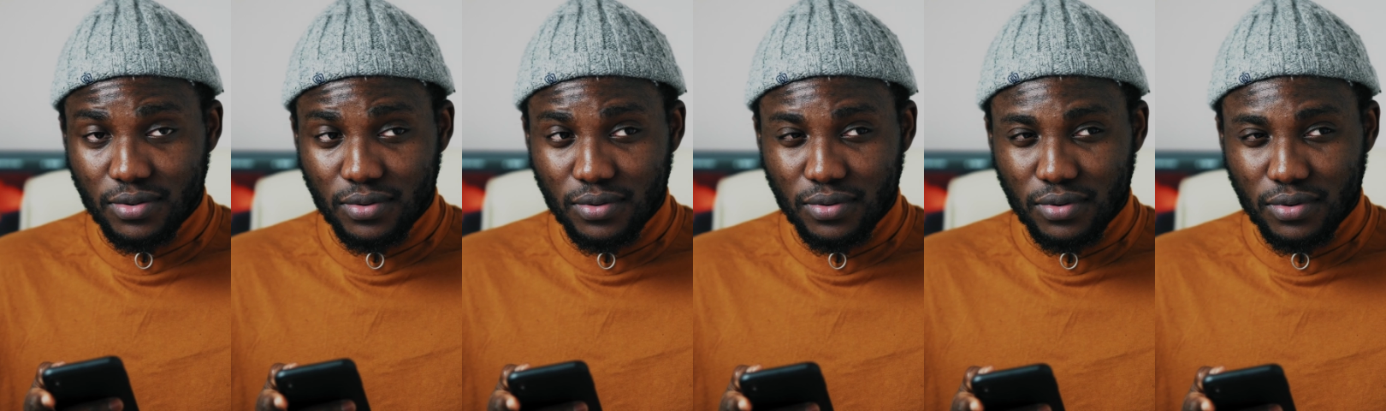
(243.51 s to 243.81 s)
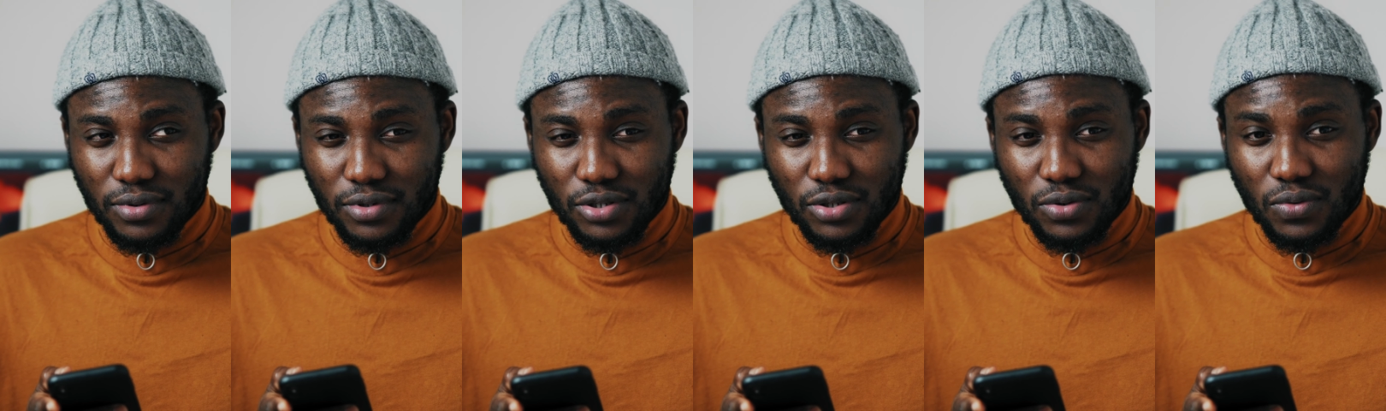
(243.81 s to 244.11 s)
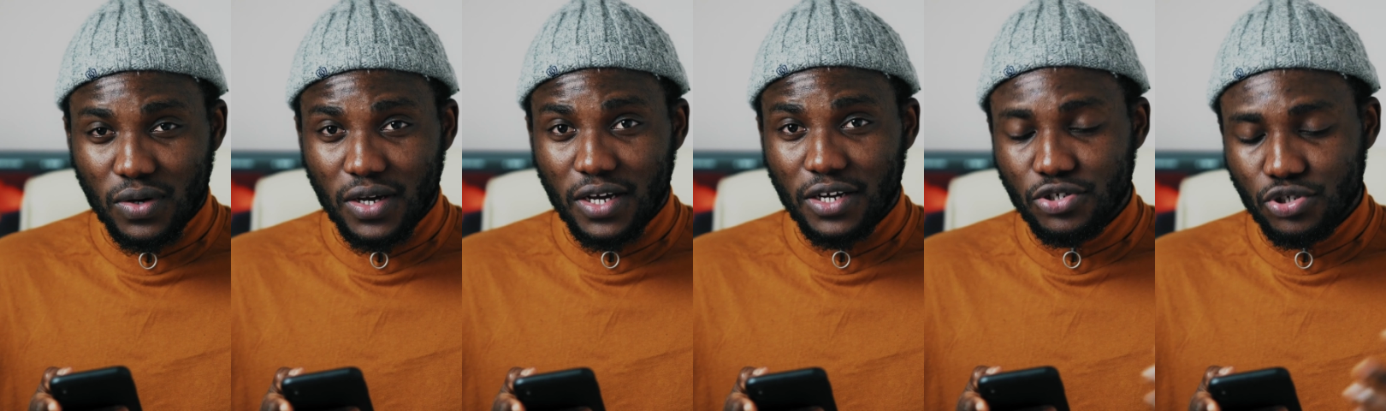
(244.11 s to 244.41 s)
or
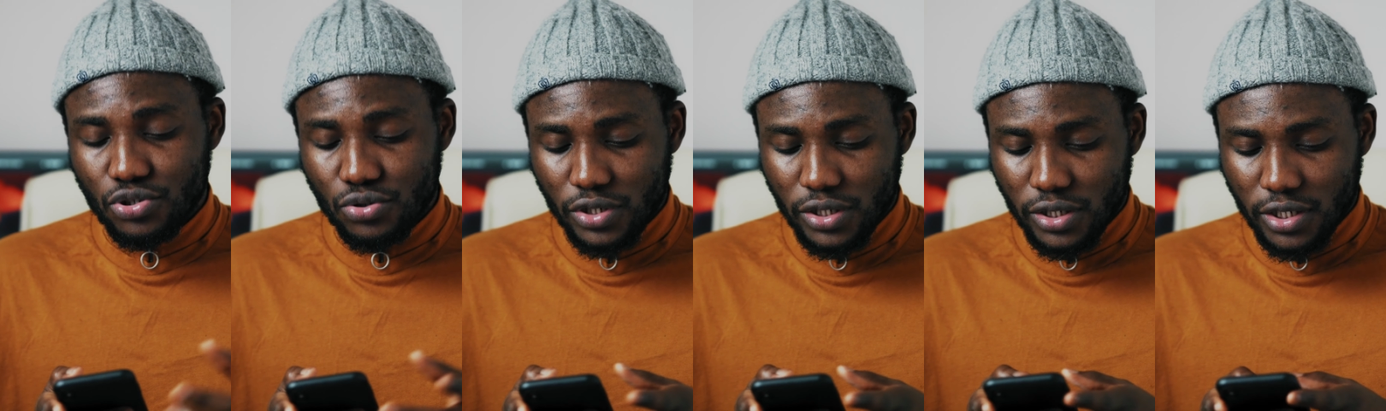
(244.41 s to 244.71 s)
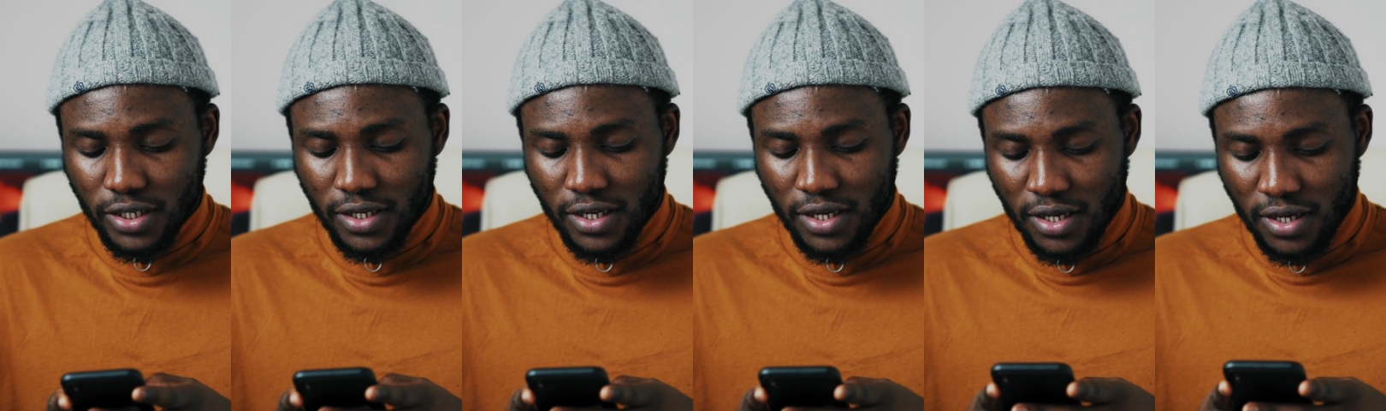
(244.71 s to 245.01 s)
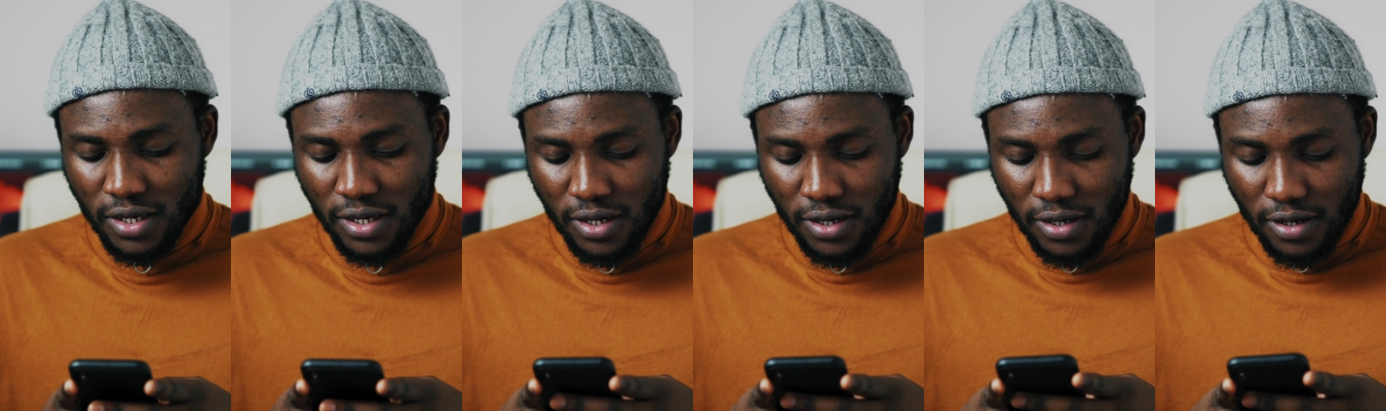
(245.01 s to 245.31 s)
your Android
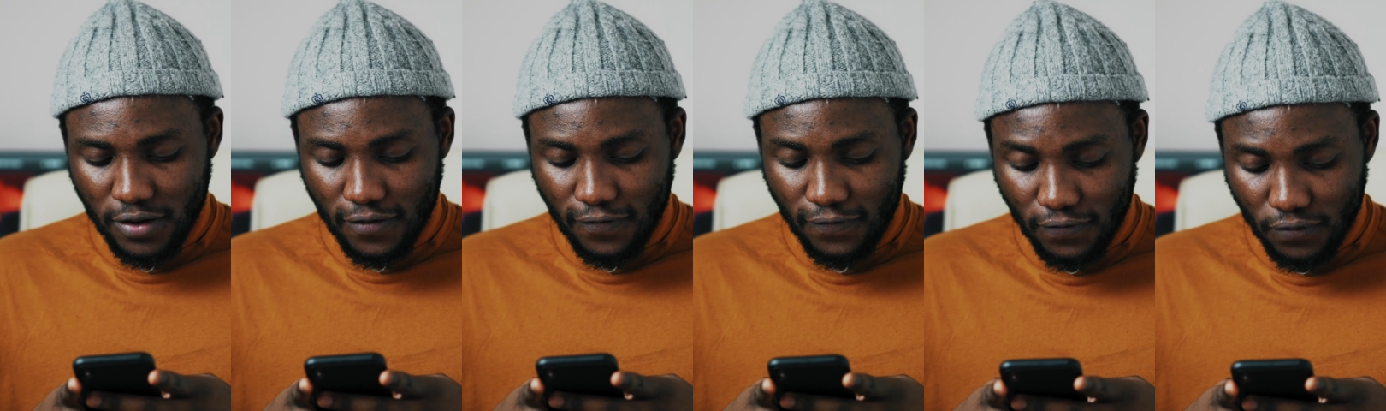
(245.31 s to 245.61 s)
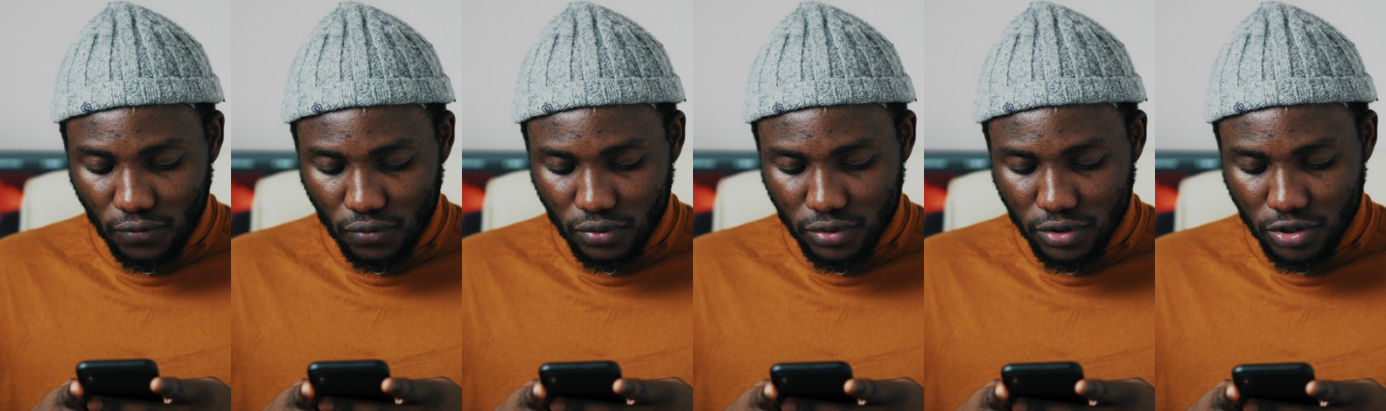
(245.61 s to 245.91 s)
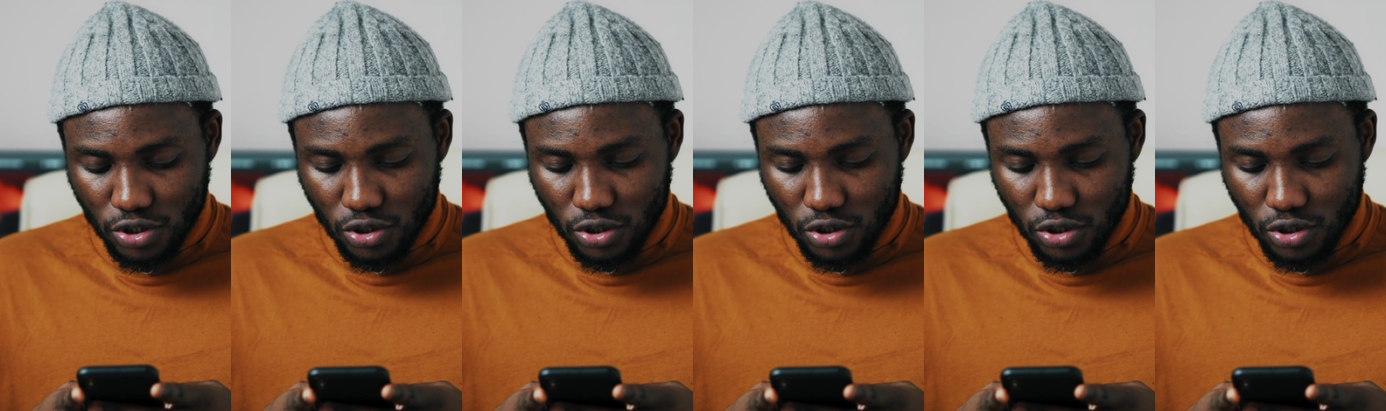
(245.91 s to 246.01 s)
phone.